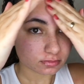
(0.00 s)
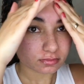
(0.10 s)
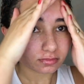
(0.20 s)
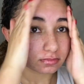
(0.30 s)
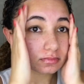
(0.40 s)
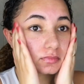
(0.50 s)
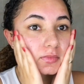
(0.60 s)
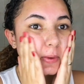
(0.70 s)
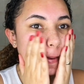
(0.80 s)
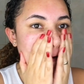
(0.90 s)
which is
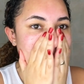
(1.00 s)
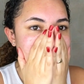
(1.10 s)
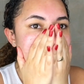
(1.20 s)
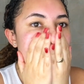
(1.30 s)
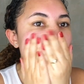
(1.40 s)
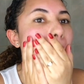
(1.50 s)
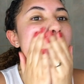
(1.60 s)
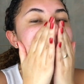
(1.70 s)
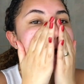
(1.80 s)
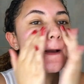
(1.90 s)
essential for soothing and
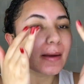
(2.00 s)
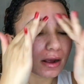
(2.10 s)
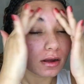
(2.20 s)
reducing